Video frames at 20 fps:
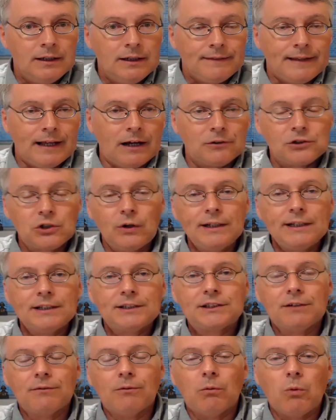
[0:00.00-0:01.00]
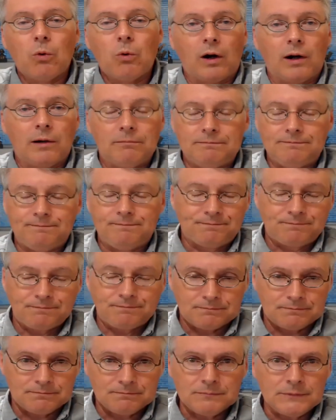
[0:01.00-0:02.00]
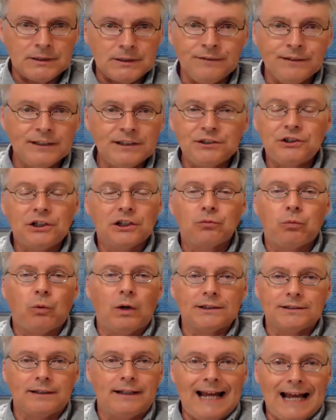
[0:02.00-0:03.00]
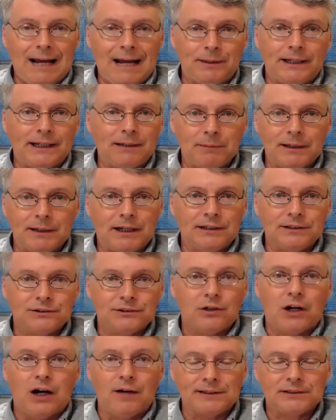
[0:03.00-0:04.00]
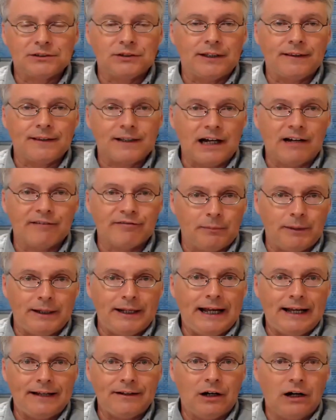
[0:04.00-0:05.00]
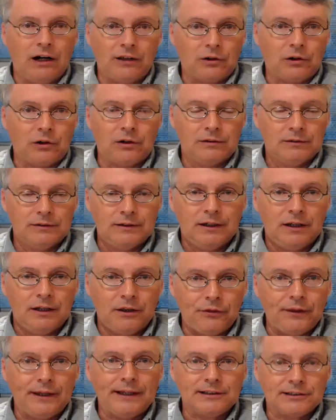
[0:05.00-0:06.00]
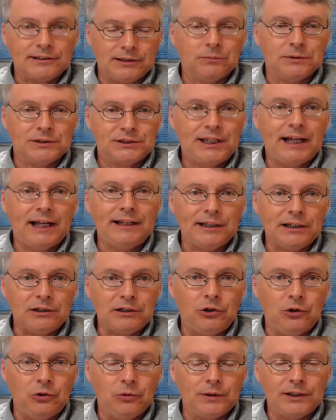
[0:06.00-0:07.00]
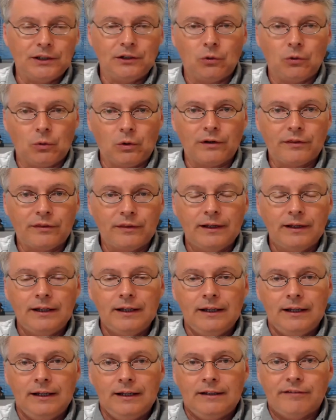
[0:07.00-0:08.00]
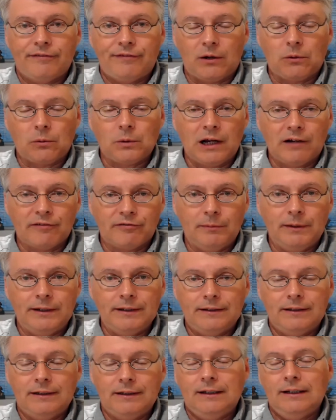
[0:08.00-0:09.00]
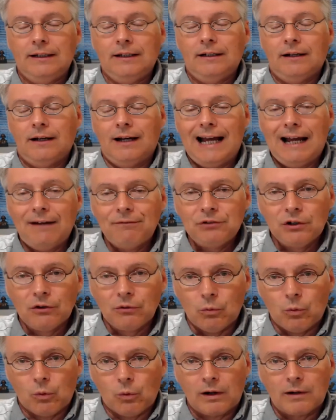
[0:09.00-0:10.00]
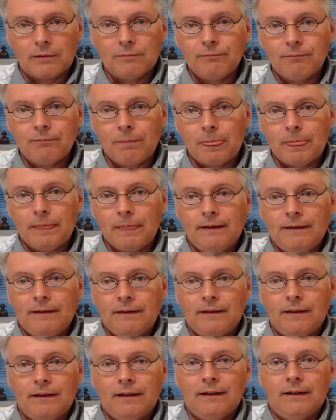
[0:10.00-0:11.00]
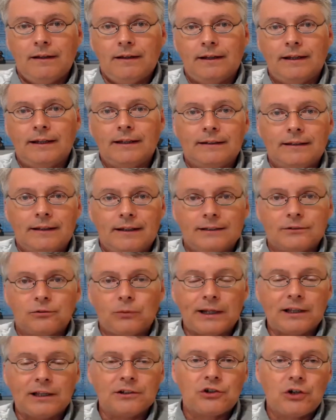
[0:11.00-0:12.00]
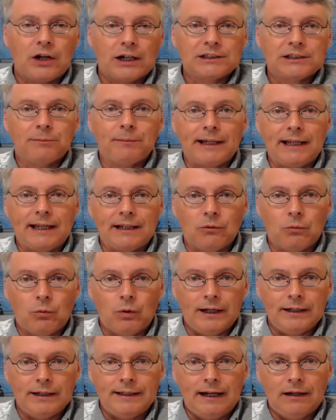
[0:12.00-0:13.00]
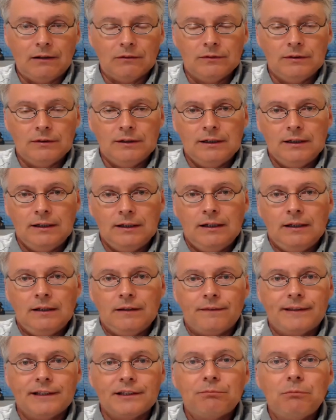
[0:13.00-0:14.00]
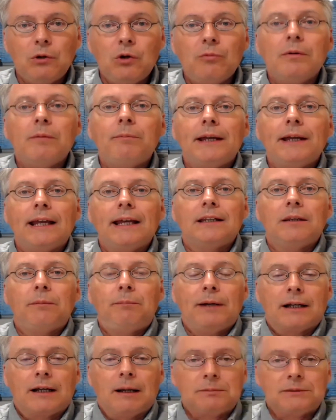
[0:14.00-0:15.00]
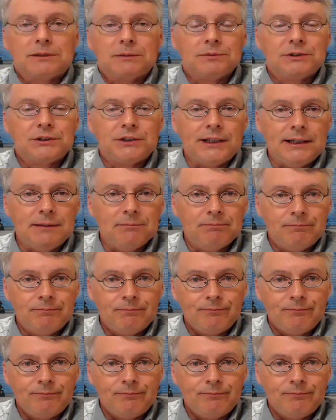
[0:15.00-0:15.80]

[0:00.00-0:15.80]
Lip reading: Now, during the Civil War, this just wasn't happening because obviously the government had other things it was tending to in the North, federal government. After the war, and as Reconstruction began to wind down, this movement began to pick up some steam.